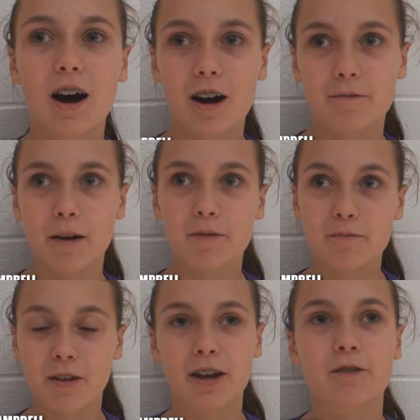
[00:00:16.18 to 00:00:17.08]
I've been
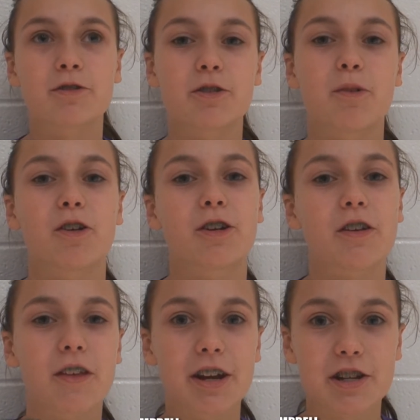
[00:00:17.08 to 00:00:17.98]
playing with the Bowling
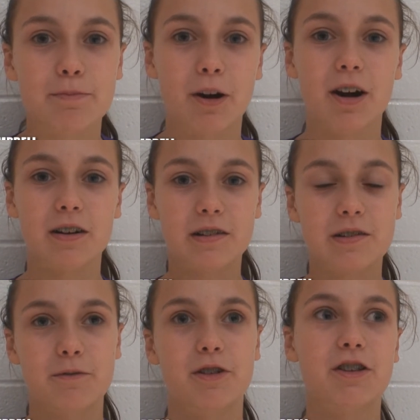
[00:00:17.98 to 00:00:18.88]
Green Lady
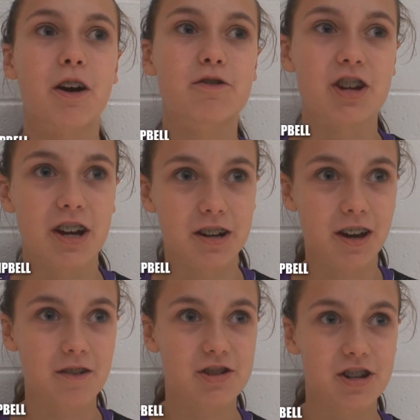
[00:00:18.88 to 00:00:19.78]
Sparks with Coach Head
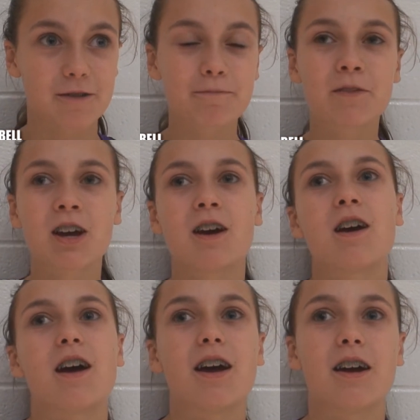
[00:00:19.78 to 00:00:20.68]
coaching.
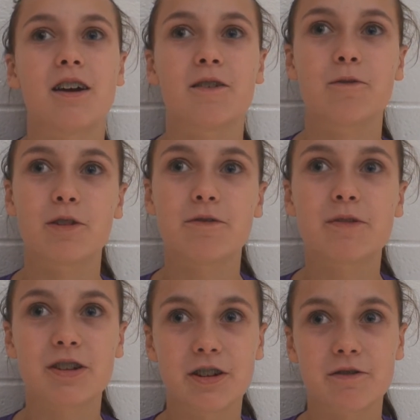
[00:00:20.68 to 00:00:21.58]
And we've
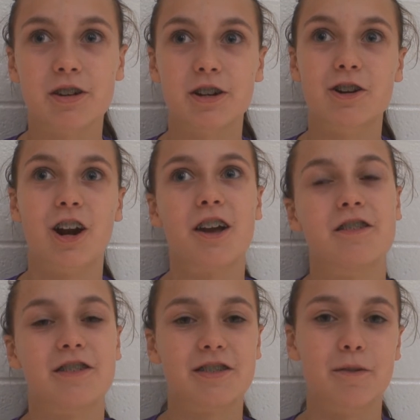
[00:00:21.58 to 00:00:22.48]
been doing great
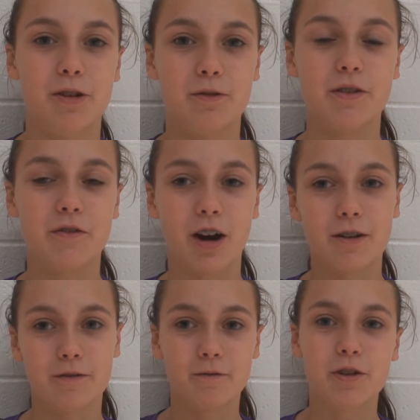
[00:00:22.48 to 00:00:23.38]
this summer.
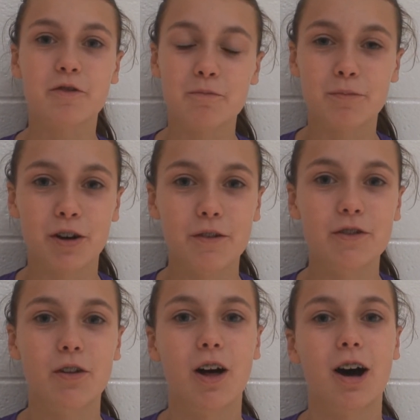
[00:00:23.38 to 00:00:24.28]
We've
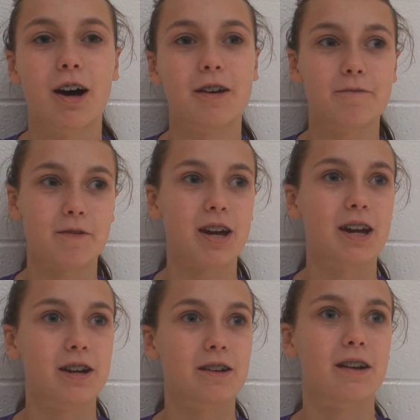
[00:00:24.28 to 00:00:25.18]
improved a lot,
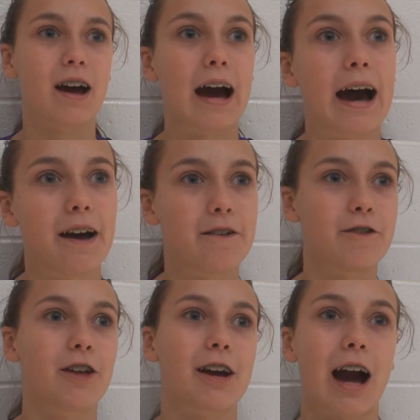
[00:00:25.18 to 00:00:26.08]
and I
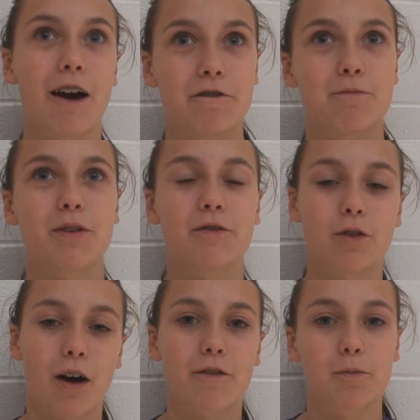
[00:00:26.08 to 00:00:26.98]
feel like I've improved a
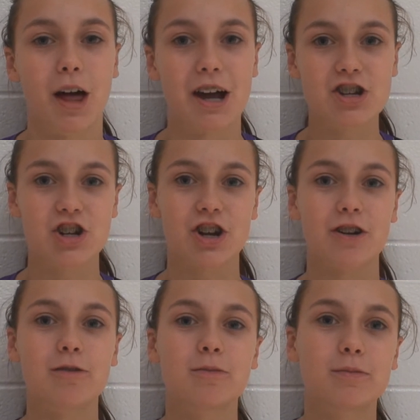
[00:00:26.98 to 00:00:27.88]
lot from last year.